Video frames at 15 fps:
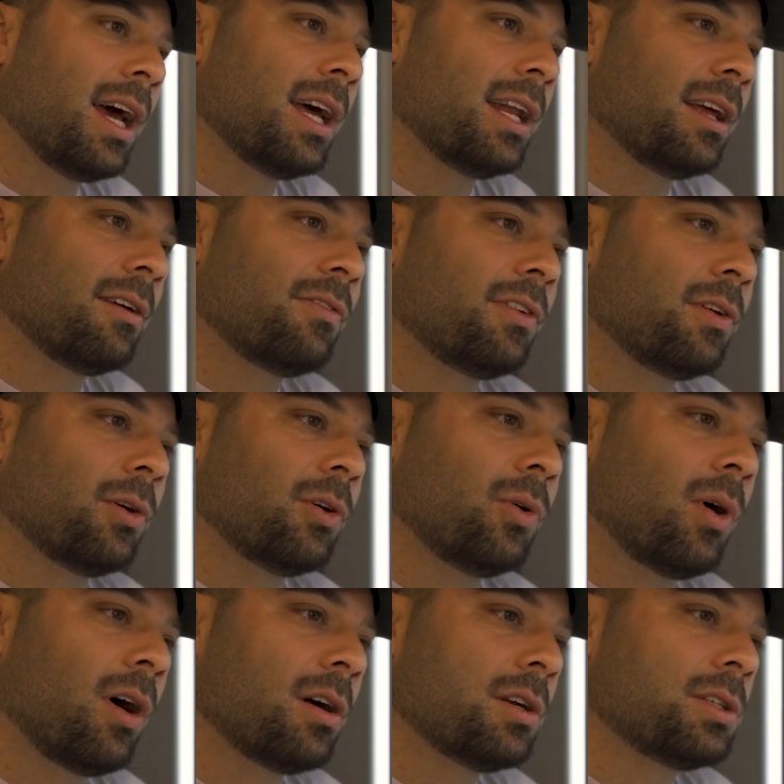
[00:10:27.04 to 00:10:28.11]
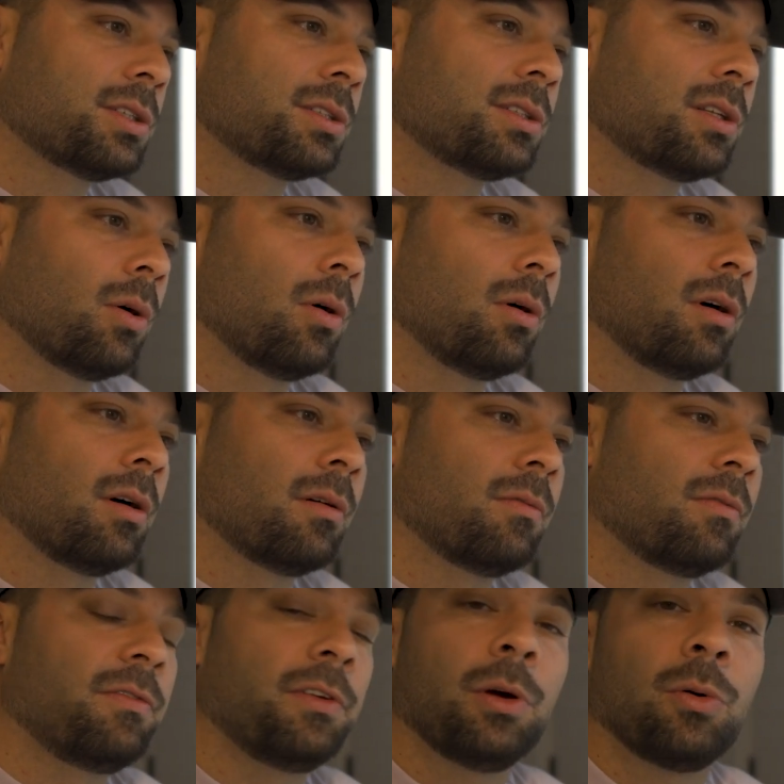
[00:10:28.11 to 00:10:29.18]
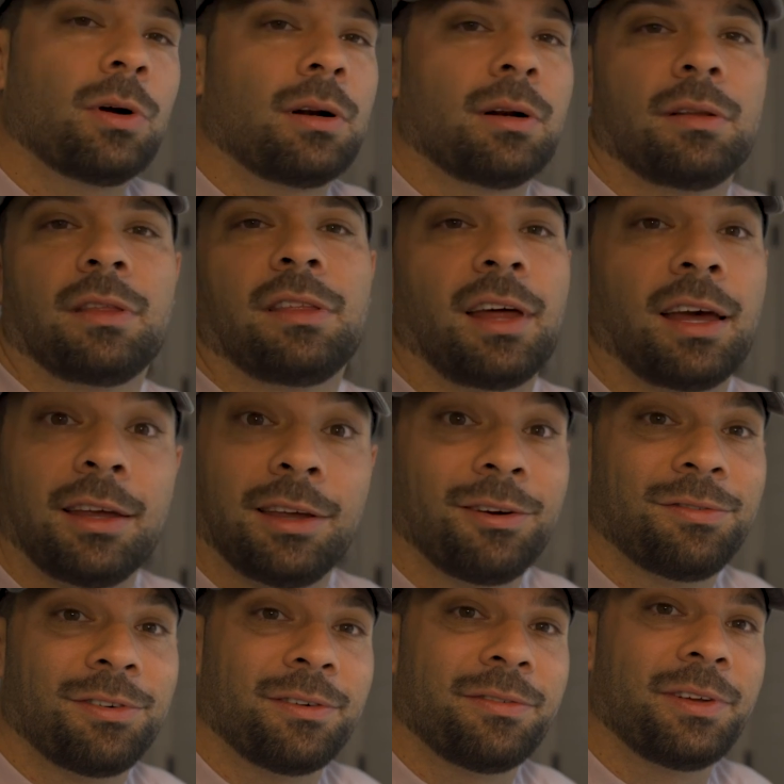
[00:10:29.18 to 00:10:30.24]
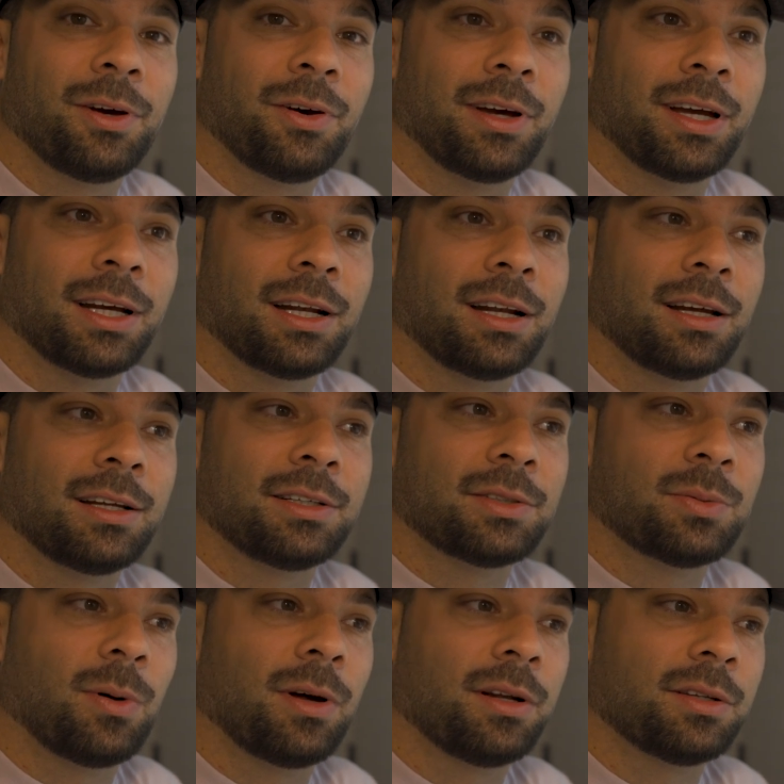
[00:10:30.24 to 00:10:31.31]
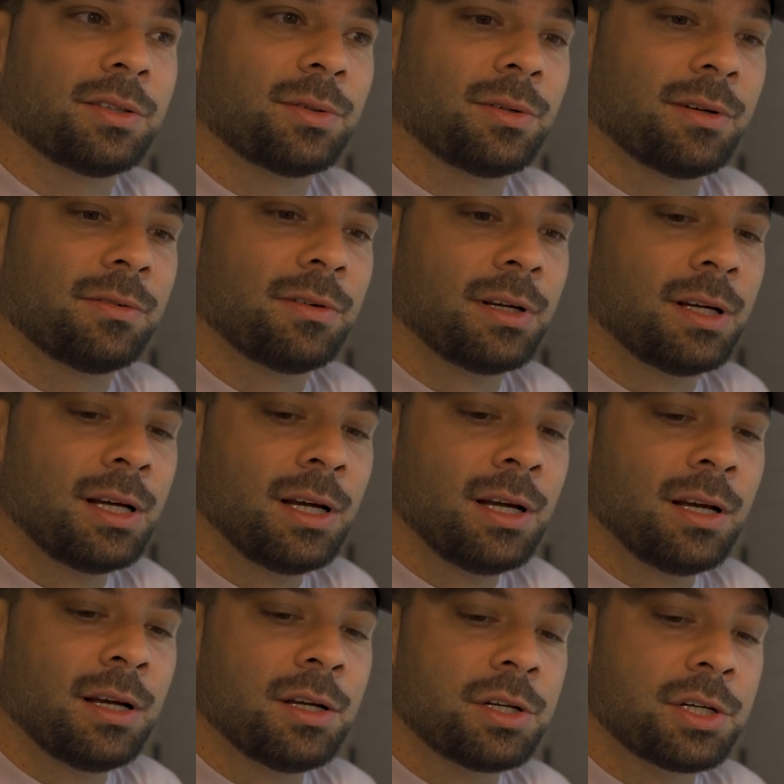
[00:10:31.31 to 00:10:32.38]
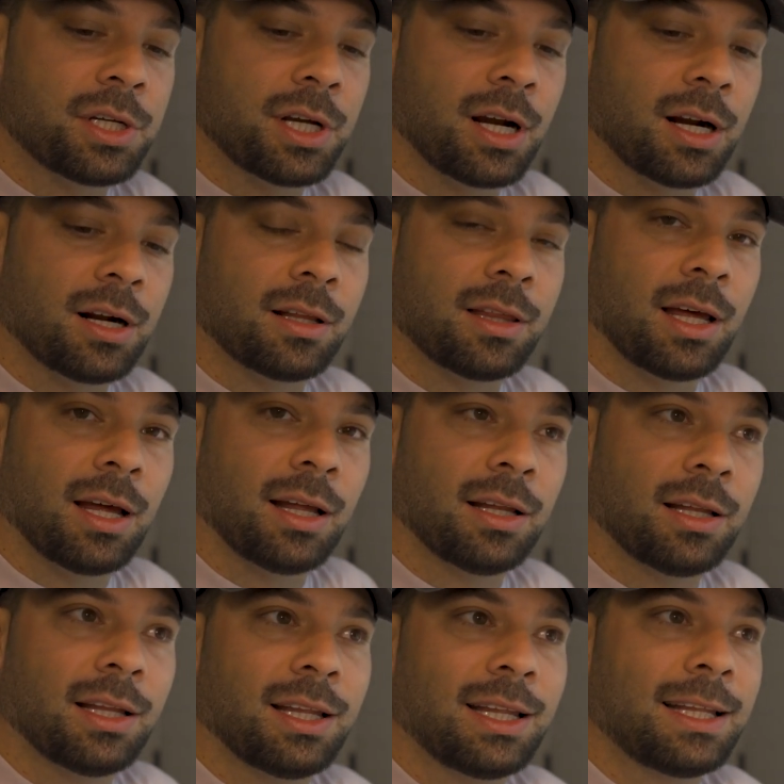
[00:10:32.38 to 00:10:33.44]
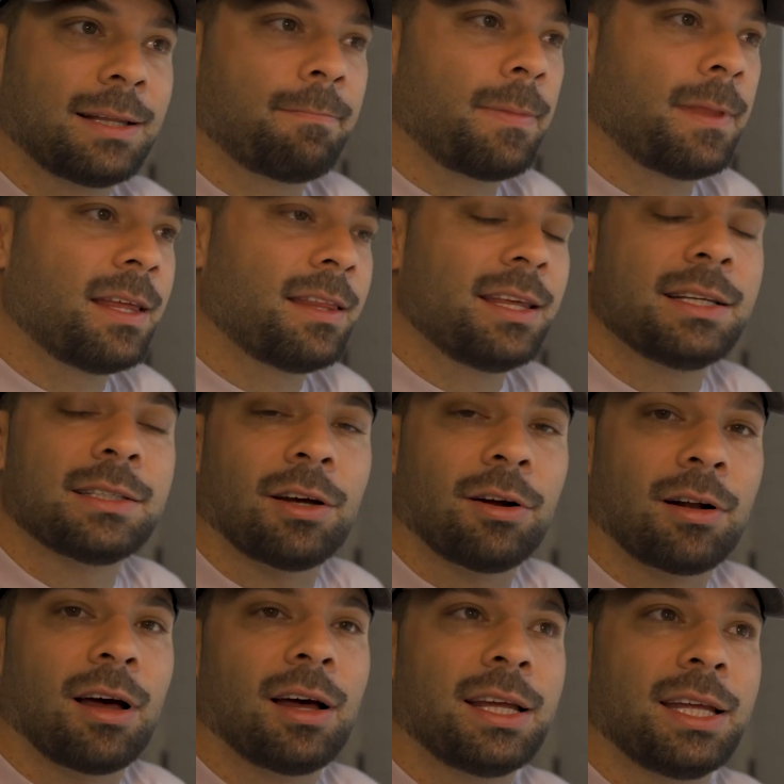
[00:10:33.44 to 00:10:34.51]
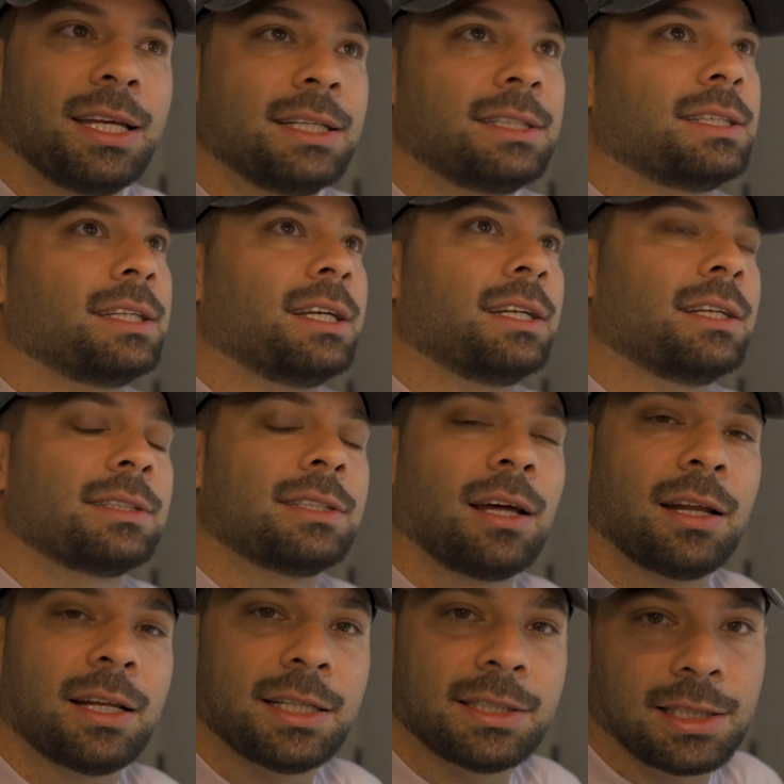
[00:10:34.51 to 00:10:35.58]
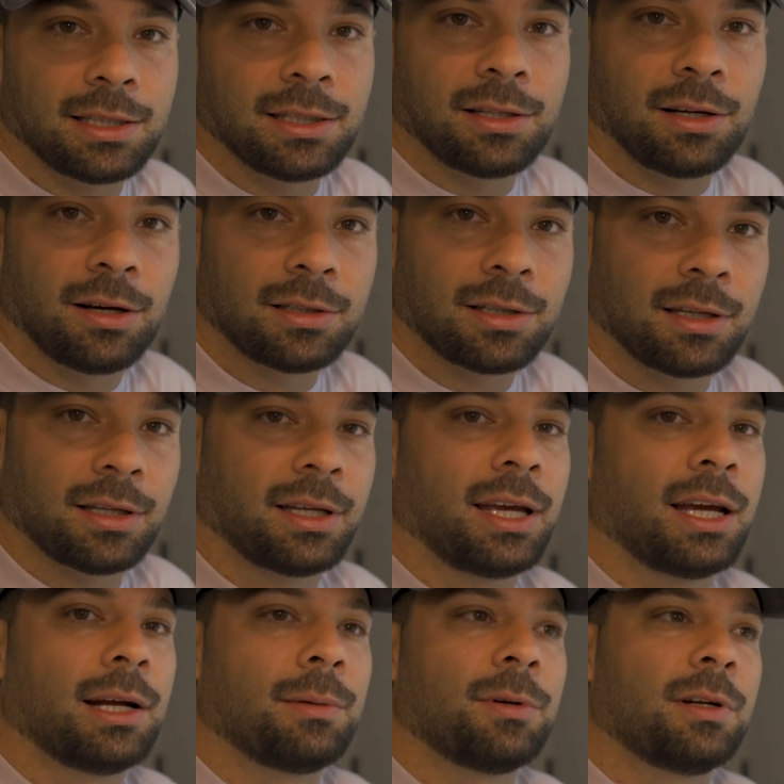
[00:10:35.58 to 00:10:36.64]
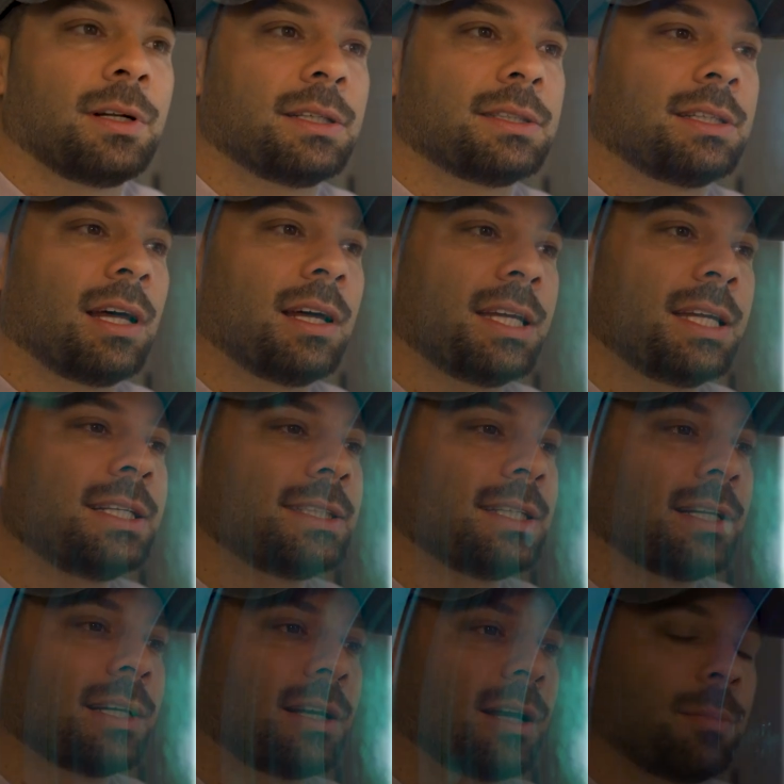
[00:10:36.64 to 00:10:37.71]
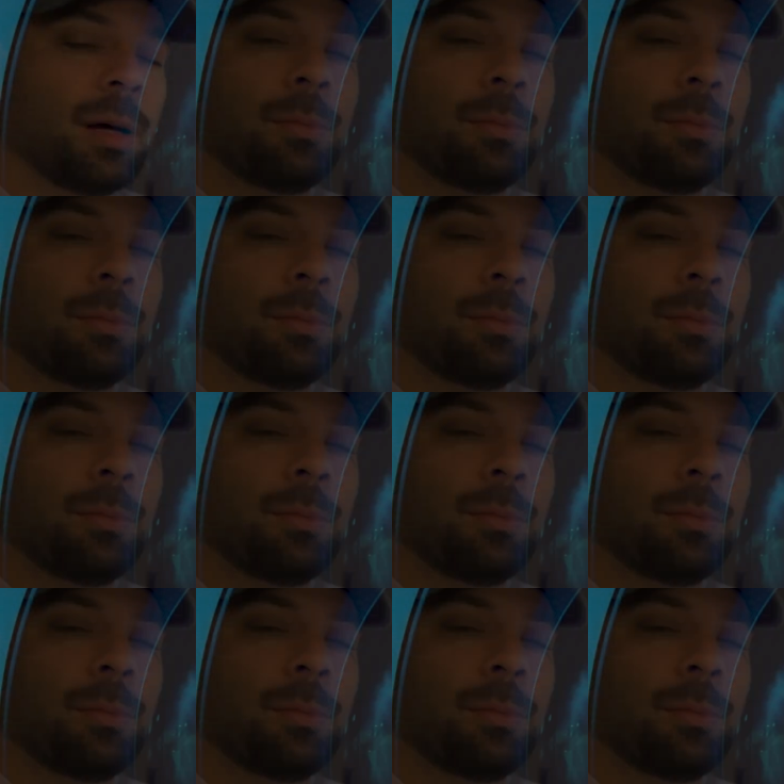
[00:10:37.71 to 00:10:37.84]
And if you are just a viewer, thank you for viewing. And I just wanted to sort of share that these are not easy, and it's not easy to talk to the camera, and it's not easy to come